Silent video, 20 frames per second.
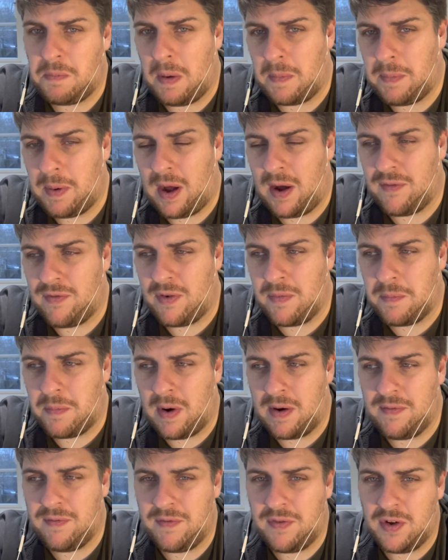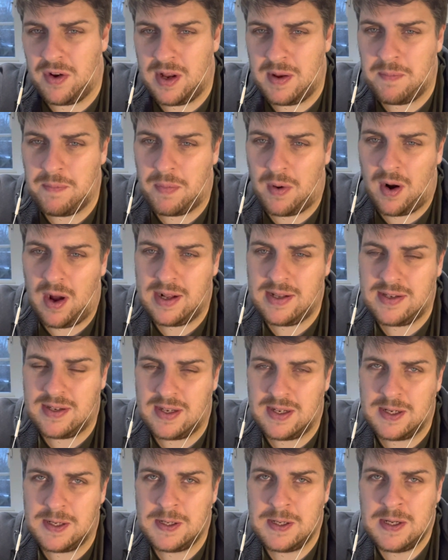apart from Brentford in
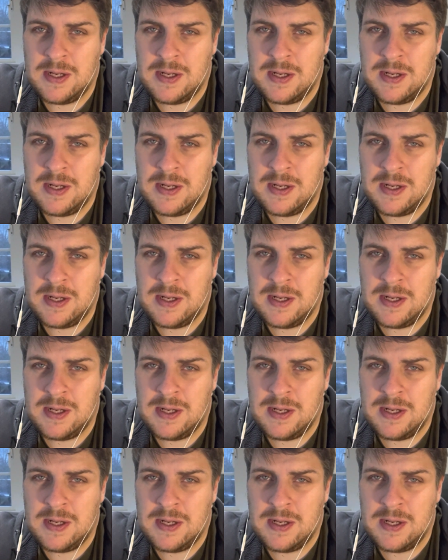Brighton,